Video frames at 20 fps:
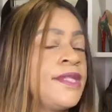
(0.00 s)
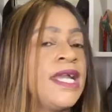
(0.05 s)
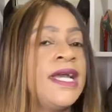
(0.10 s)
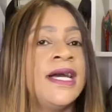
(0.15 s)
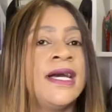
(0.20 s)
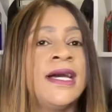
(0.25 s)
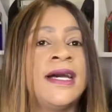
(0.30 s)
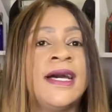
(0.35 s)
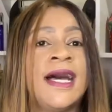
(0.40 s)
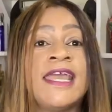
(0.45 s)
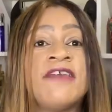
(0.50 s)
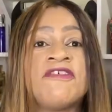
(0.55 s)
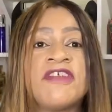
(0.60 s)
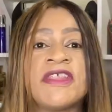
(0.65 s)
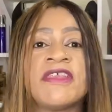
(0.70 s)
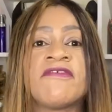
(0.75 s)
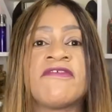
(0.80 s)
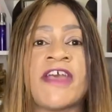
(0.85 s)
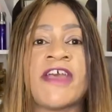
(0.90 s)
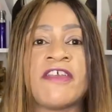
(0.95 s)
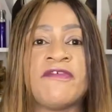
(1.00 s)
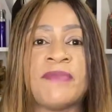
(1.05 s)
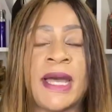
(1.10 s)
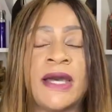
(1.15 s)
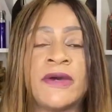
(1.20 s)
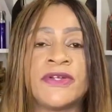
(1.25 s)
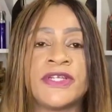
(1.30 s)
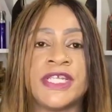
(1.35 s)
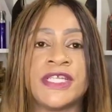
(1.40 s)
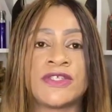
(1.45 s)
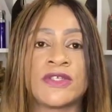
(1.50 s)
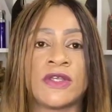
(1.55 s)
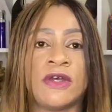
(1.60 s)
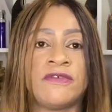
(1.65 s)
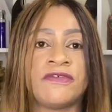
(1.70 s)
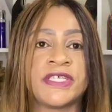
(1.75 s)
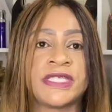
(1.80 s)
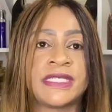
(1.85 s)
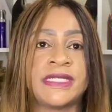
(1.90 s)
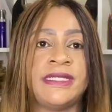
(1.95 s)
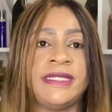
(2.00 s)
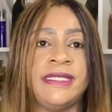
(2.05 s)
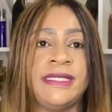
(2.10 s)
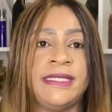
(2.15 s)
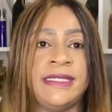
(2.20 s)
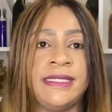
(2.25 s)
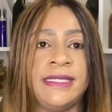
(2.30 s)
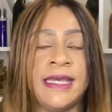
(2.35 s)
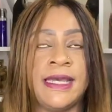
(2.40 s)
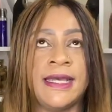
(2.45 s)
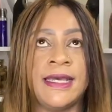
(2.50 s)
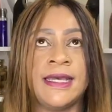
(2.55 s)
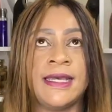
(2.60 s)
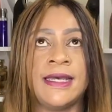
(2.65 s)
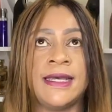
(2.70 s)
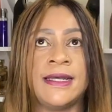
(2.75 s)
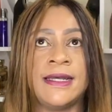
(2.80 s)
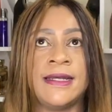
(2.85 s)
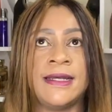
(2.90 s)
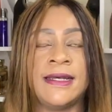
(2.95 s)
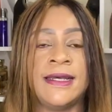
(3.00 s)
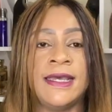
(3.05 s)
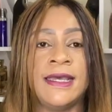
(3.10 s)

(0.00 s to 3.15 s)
uh, everything five pound is obviously uh,